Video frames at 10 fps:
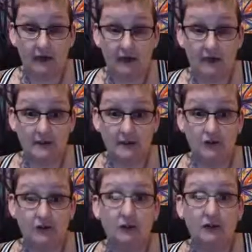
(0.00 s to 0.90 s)
I'm going to
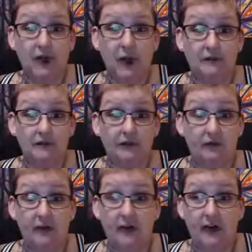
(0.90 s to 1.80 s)
start doing lives
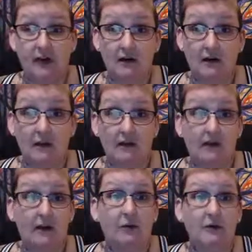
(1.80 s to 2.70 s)
from there. I
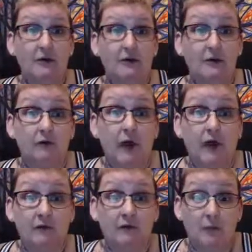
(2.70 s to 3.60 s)
think I'll be doing a
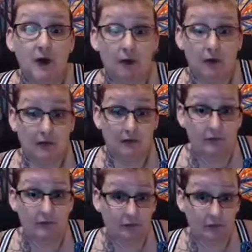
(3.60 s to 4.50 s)
live tomorrow
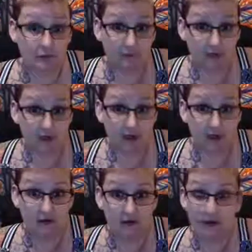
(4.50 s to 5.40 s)
afternoon from
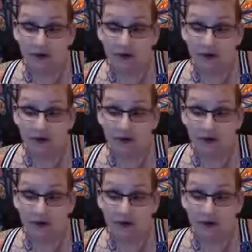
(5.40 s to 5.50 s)
there,